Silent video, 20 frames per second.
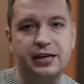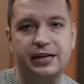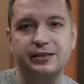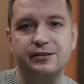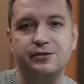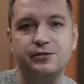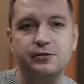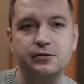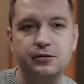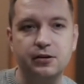I
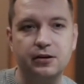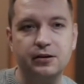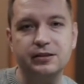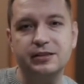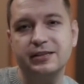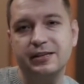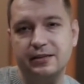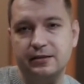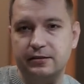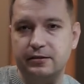do
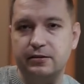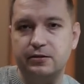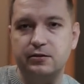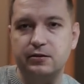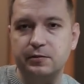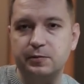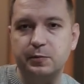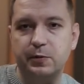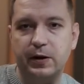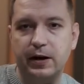not
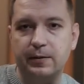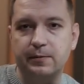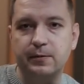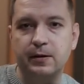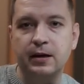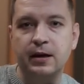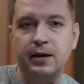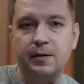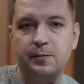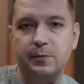necessarily
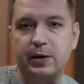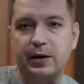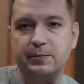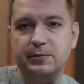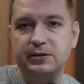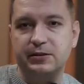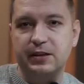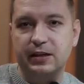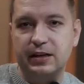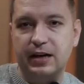
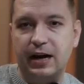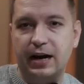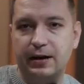promise that